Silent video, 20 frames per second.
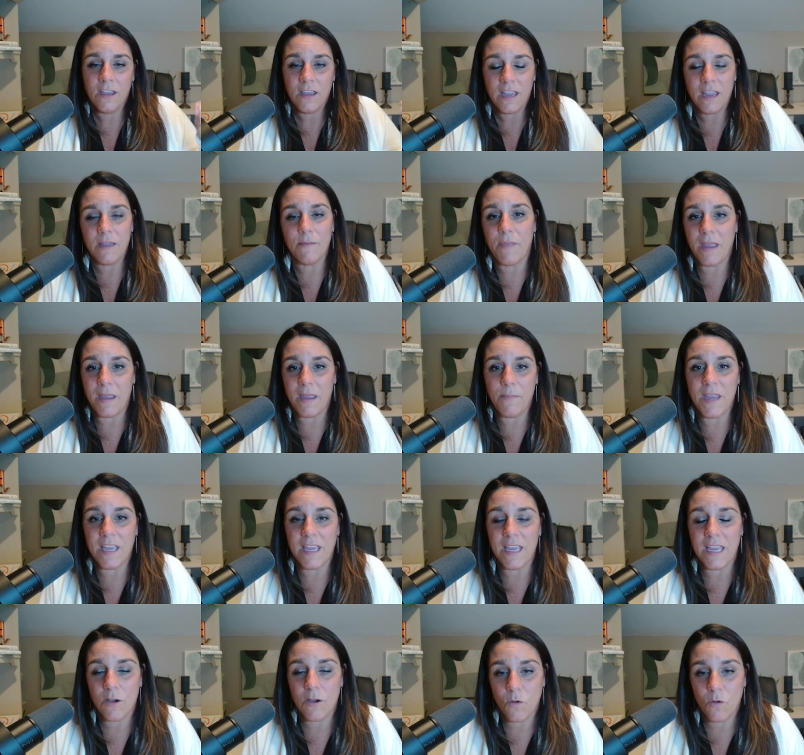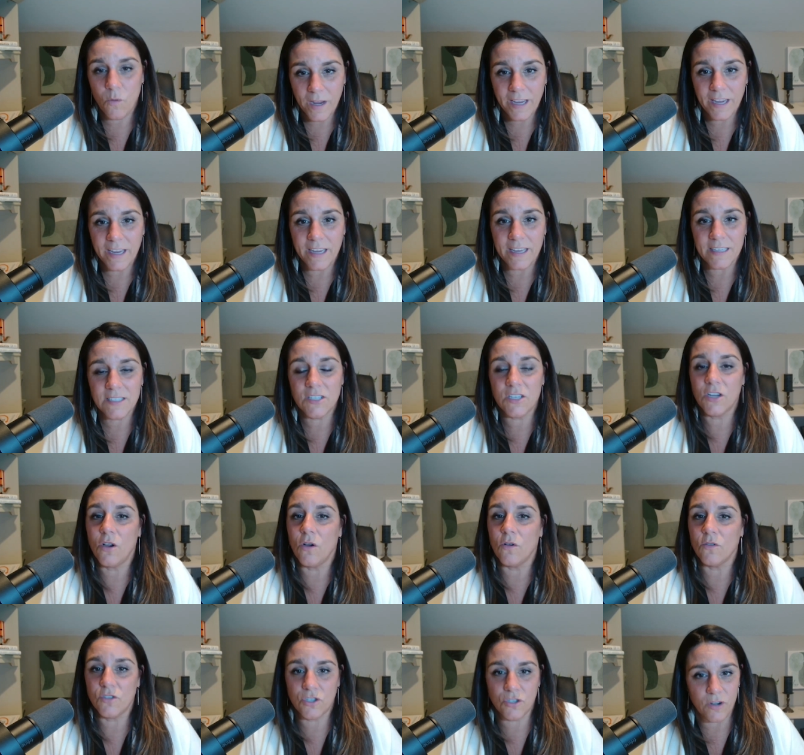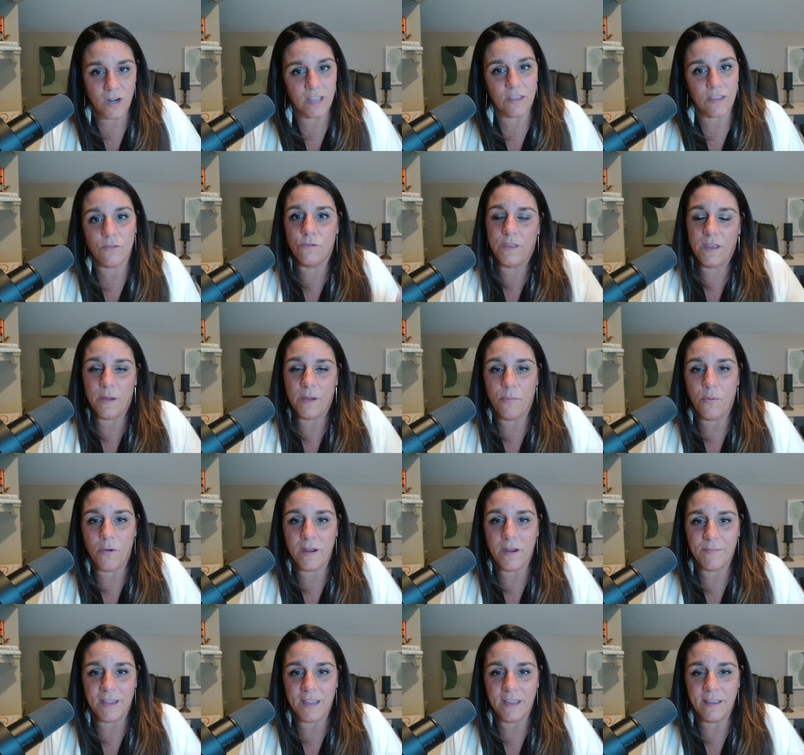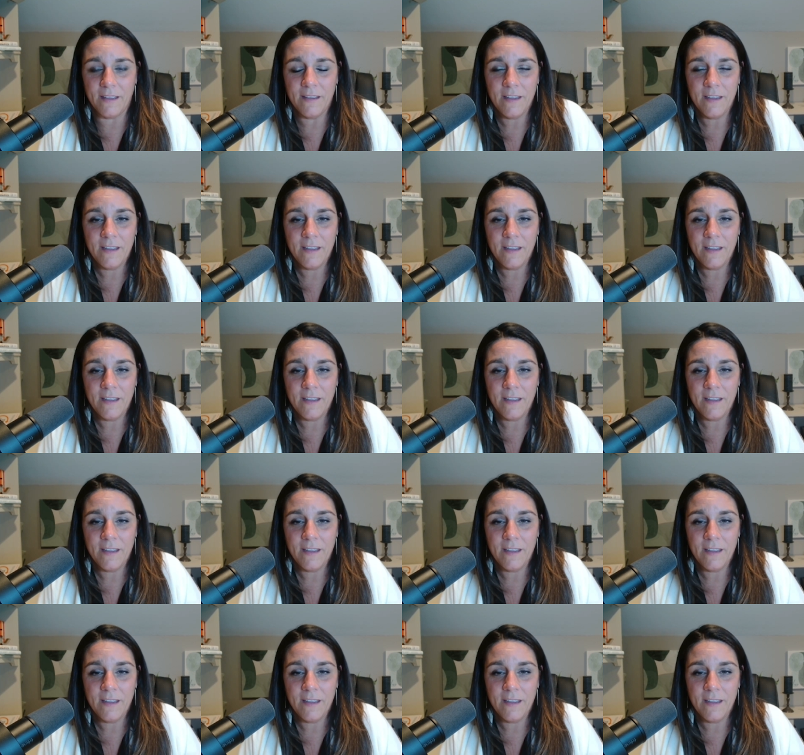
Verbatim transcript: it may be quickest to go straight through the appointment.